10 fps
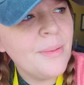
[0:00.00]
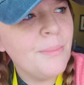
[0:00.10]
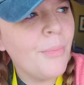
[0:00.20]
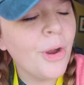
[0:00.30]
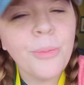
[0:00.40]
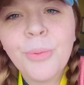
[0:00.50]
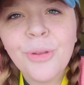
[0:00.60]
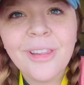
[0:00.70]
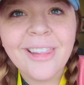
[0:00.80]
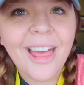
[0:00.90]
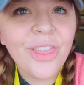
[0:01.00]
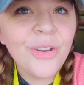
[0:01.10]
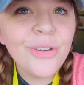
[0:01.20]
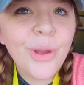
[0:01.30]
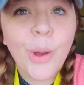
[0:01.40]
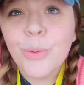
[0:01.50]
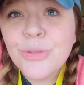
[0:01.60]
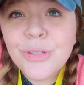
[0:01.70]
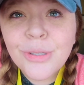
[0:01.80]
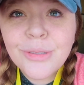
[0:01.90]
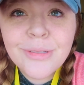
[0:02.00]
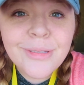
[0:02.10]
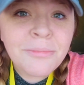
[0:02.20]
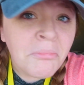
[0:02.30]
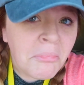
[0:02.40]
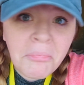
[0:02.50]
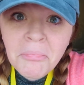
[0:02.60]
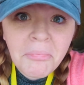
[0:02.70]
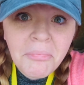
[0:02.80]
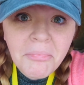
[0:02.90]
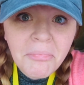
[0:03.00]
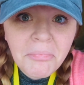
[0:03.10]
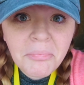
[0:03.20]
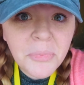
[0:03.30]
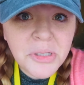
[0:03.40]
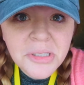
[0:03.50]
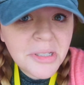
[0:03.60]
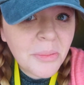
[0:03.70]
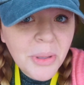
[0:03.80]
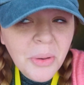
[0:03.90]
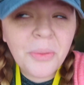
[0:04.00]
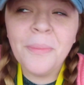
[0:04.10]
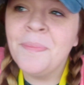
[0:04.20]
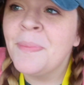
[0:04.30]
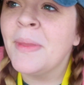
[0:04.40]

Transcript: marble leather coasters, which could be cool.